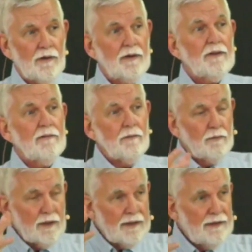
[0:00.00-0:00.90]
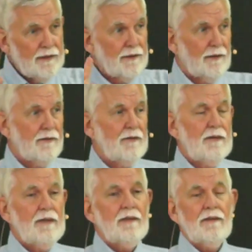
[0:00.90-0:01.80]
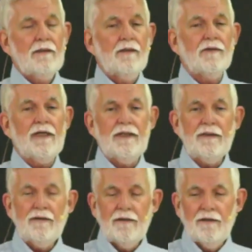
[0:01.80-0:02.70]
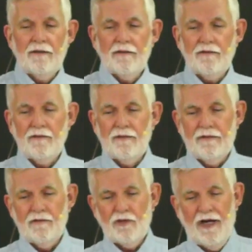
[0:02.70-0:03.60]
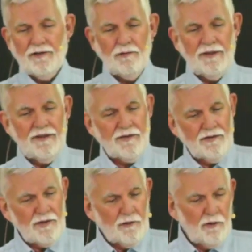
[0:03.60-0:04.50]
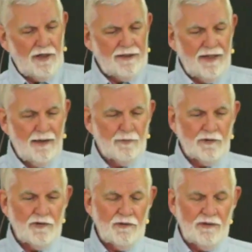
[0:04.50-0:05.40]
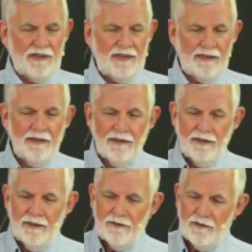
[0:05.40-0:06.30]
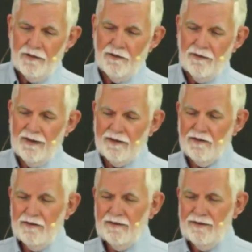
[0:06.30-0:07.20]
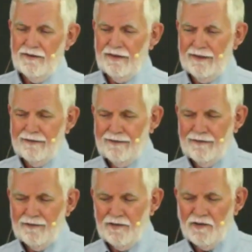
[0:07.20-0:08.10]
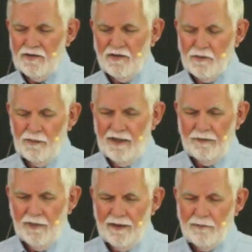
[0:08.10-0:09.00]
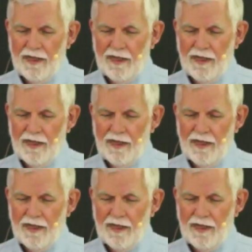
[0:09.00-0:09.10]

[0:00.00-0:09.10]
But here, okay, Joshua, this is a great opportunity to uh, just display my power